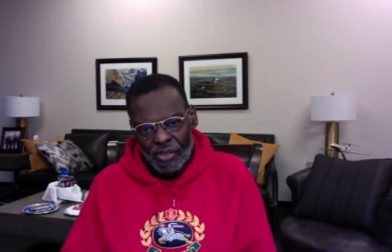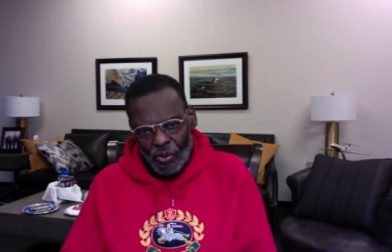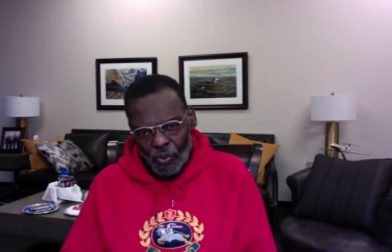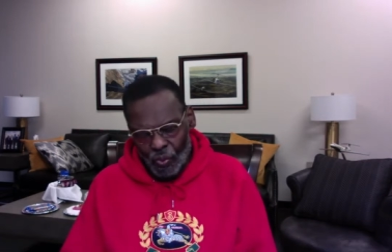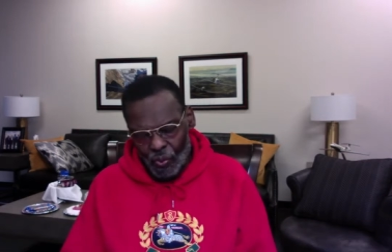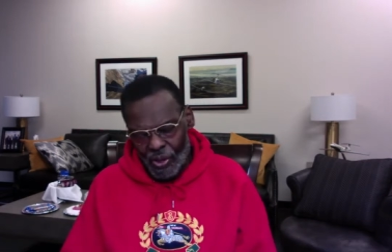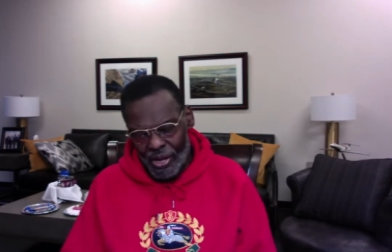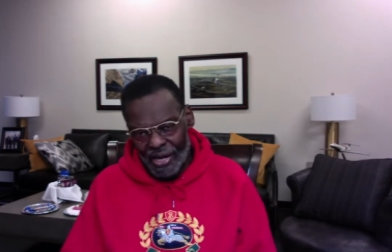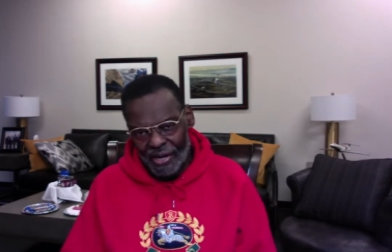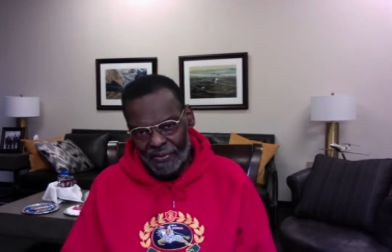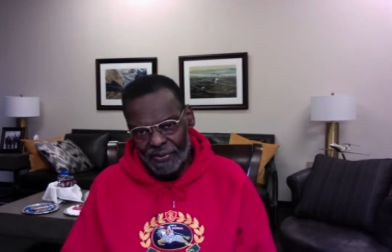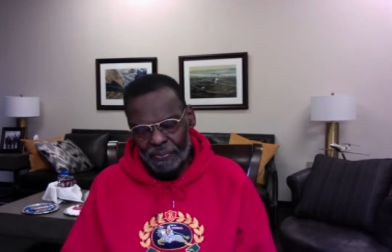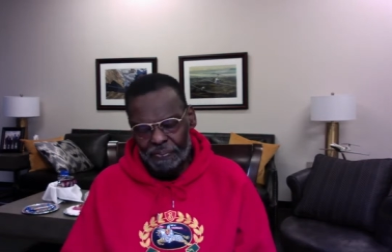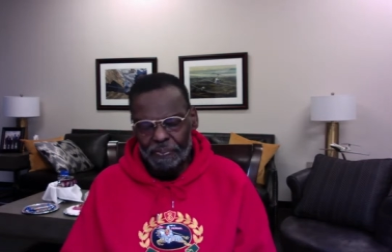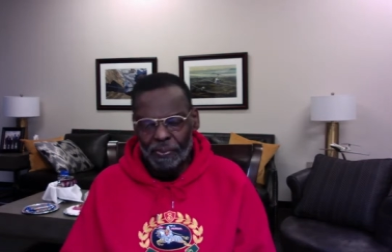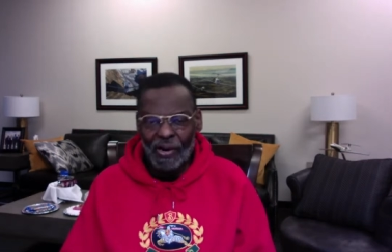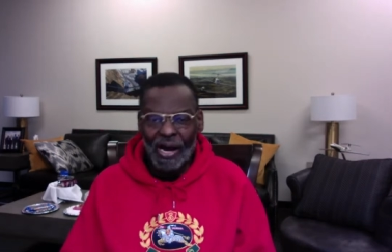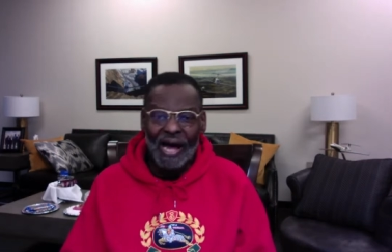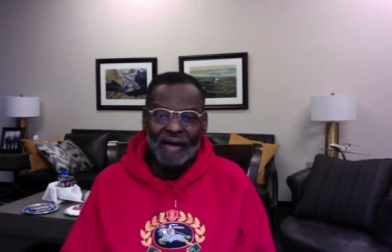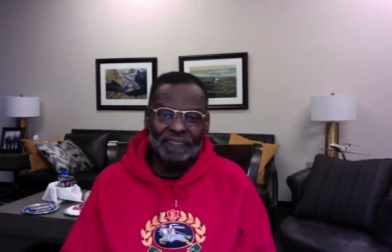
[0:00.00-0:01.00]
where the
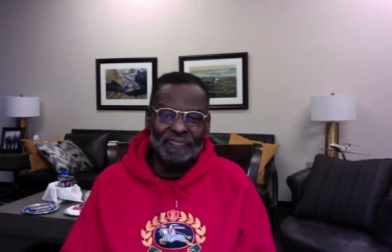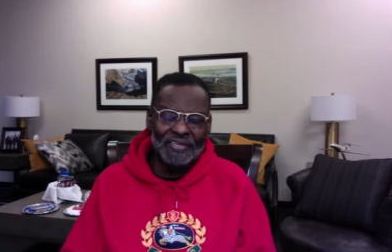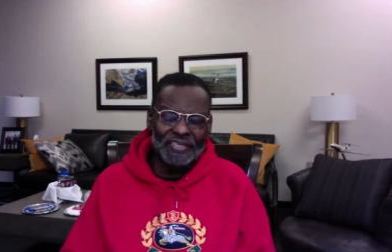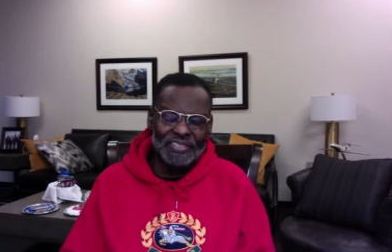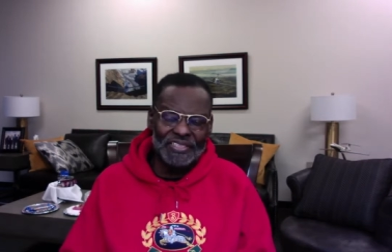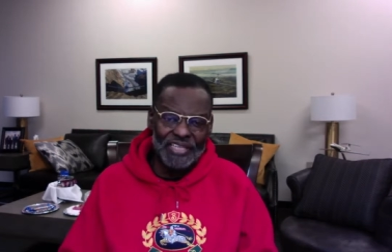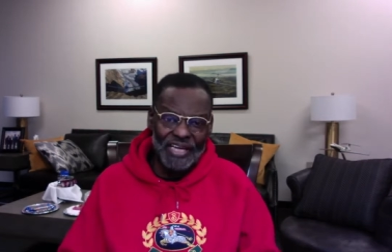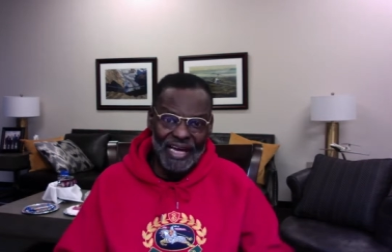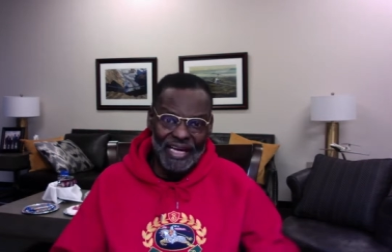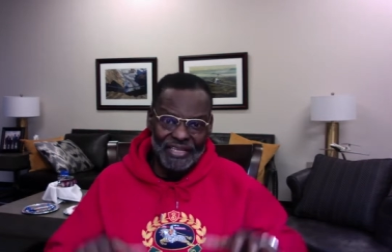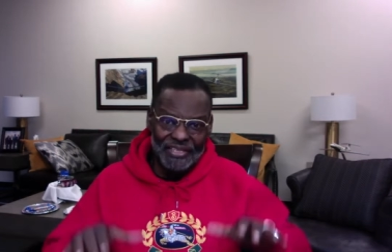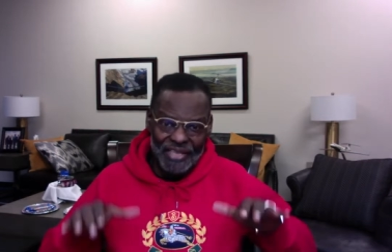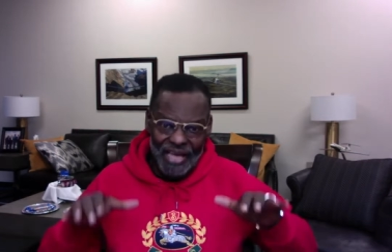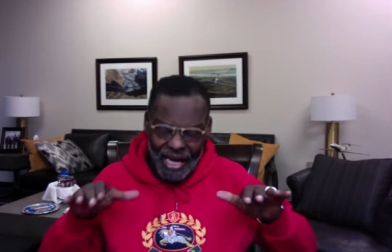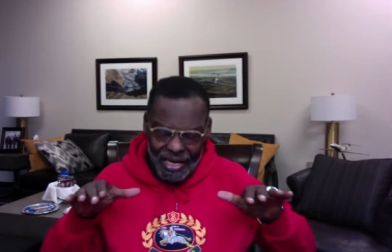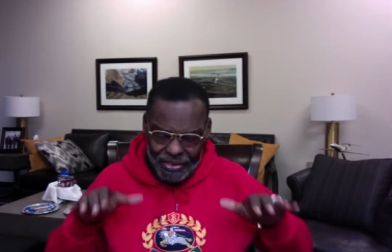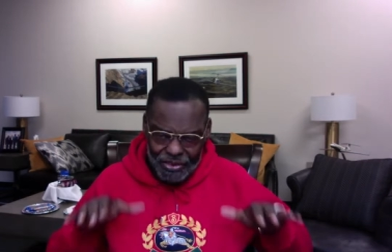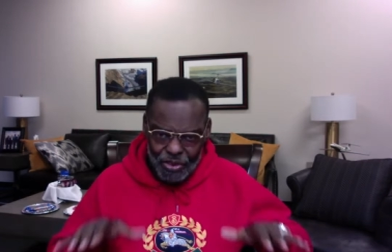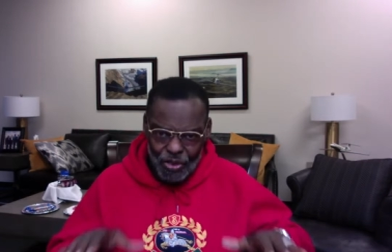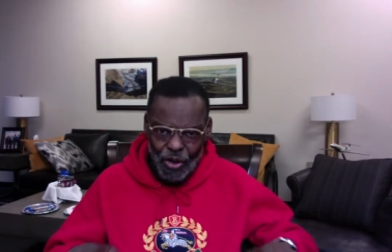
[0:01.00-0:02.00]
prophets had
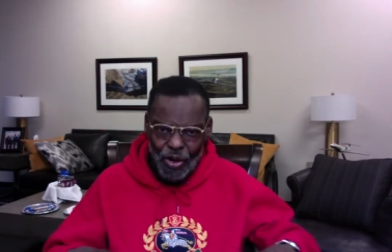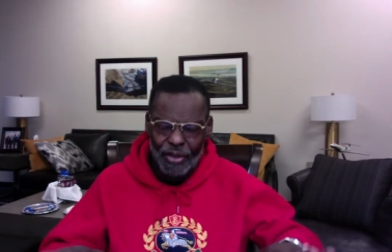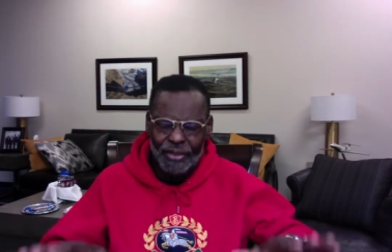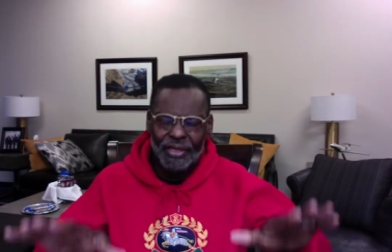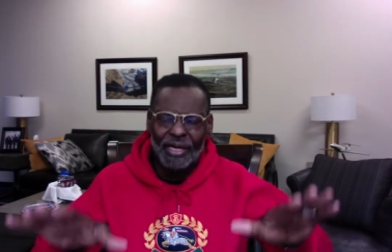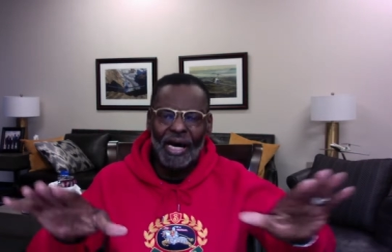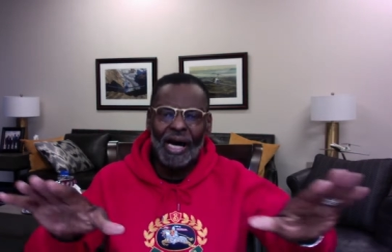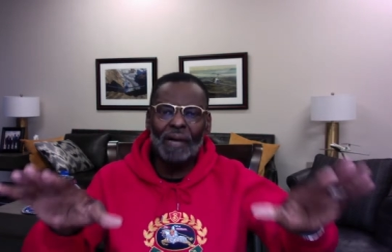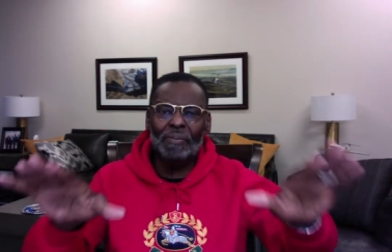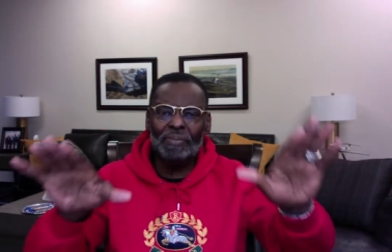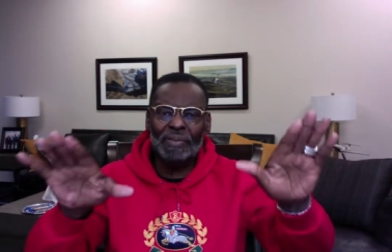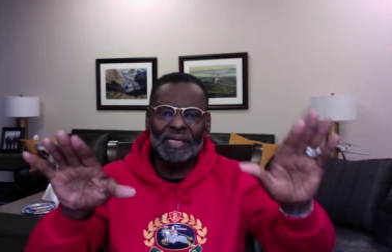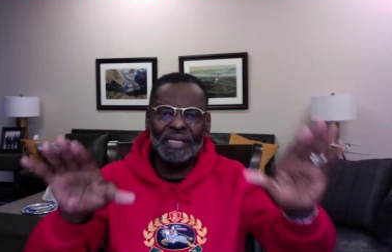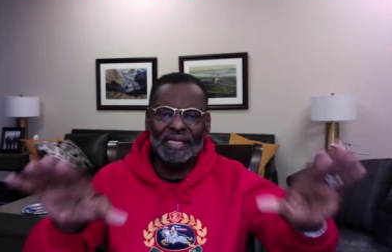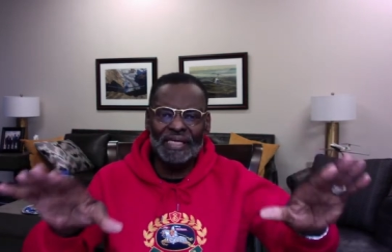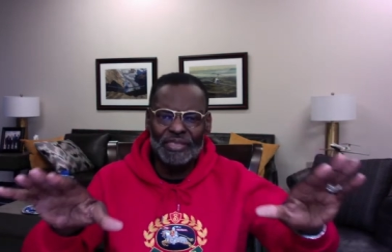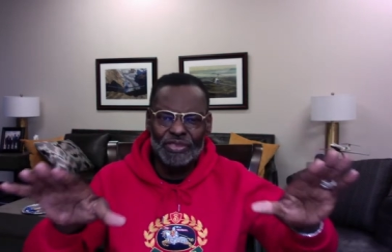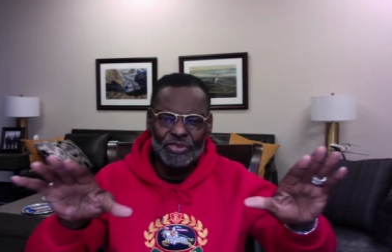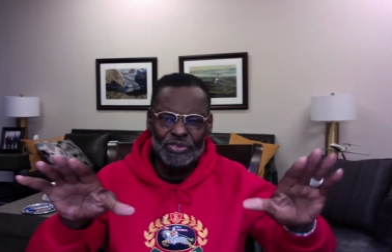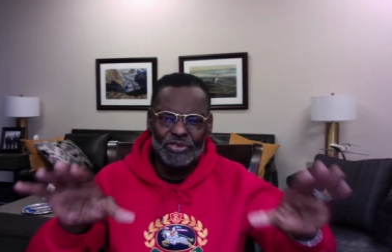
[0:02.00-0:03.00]
not gone up
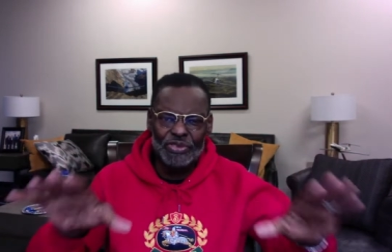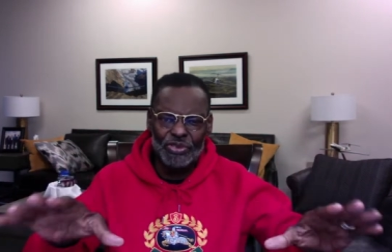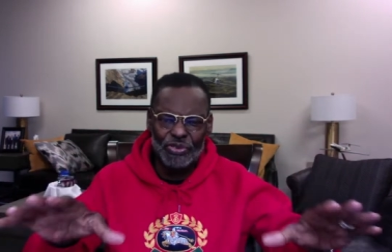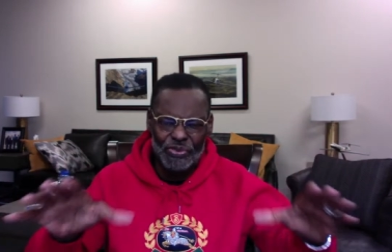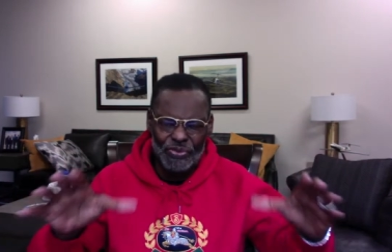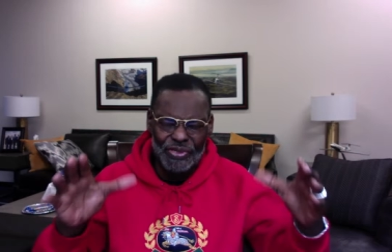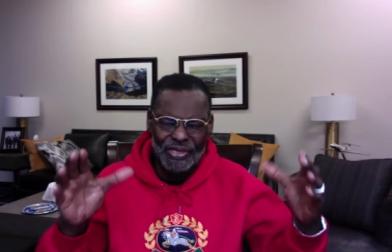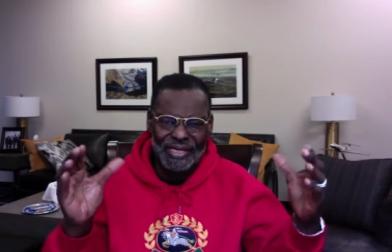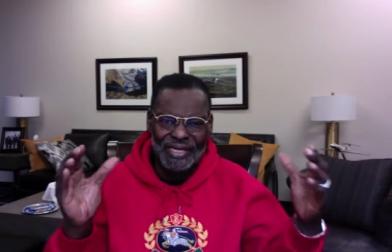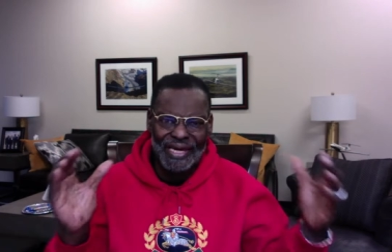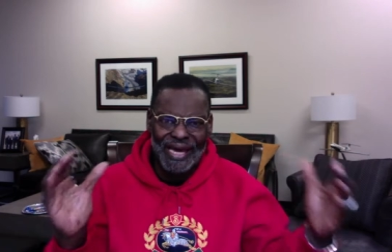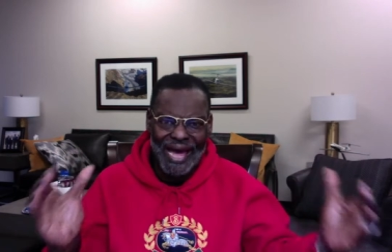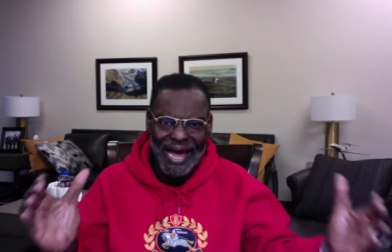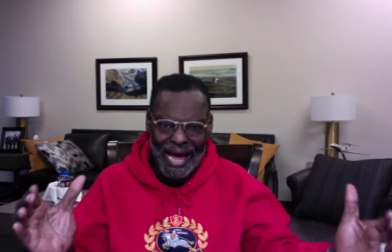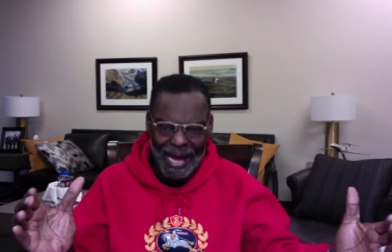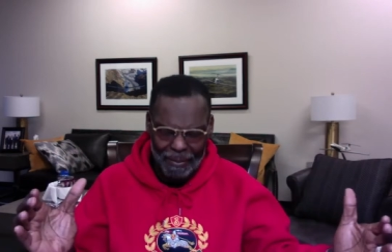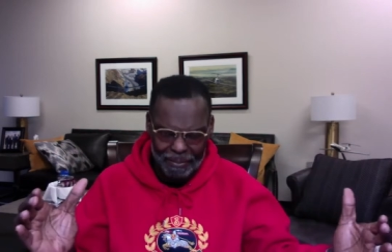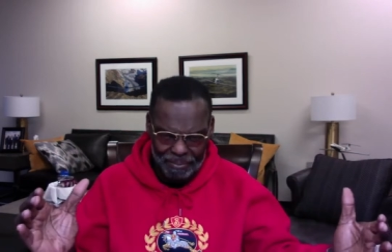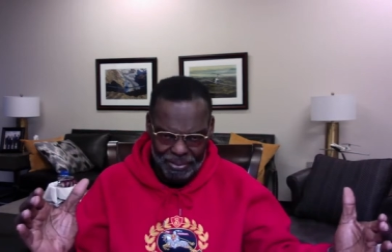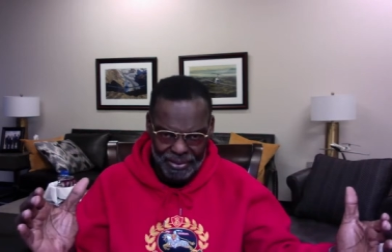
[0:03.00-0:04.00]
into the
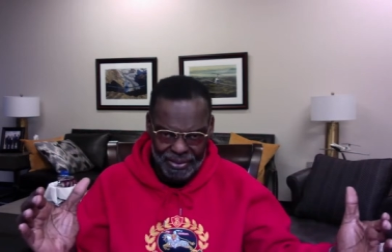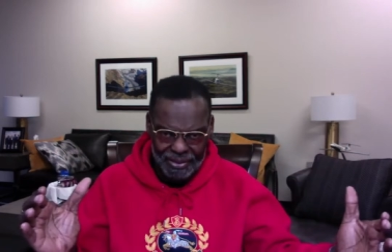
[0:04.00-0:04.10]
gap